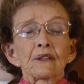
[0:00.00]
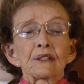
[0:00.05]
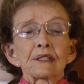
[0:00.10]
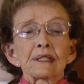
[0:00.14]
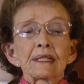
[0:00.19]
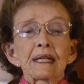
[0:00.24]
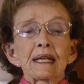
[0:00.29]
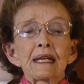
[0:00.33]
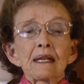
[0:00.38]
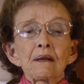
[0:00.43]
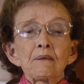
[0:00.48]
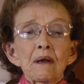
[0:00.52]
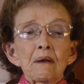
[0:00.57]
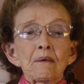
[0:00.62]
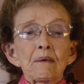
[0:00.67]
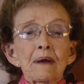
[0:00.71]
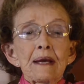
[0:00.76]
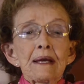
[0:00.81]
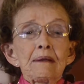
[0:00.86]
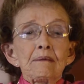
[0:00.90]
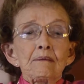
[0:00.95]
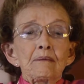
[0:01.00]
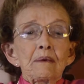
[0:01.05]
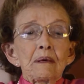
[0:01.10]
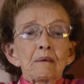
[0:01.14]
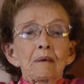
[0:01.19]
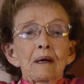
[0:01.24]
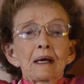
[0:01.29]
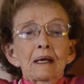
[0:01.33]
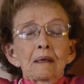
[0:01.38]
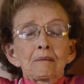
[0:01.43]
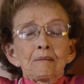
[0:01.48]
first day we
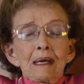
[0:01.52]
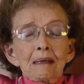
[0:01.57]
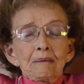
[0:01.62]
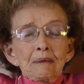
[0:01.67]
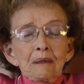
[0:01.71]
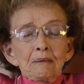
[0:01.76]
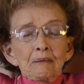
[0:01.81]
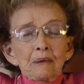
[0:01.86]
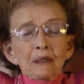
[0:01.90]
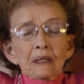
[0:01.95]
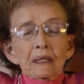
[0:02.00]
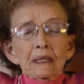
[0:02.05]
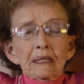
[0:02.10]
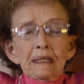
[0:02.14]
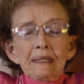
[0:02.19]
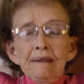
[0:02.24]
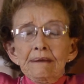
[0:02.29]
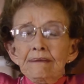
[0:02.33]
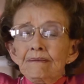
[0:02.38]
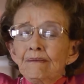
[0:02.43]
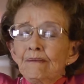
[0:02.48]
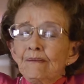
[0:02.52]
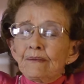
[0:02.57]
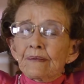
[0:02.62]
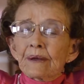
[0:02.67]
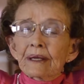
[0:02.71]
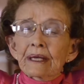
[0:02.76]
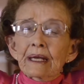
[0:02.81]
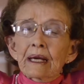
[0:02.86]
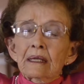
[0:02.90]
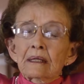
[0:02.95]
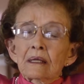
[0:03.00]
bought a baby book and
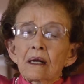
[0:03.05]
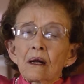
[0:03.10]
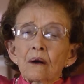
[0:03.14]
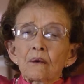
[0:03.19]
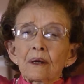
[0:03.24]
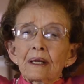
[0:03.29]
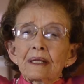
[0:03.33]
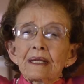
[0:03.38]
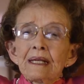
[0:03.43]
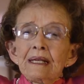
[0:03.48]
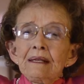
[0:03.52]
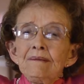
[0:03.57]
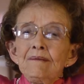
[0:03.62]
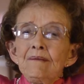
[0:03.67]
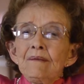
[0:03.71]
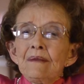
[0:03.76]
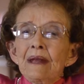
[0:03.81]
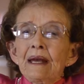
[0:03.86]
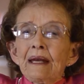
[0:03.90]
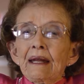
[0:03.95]
got all ready.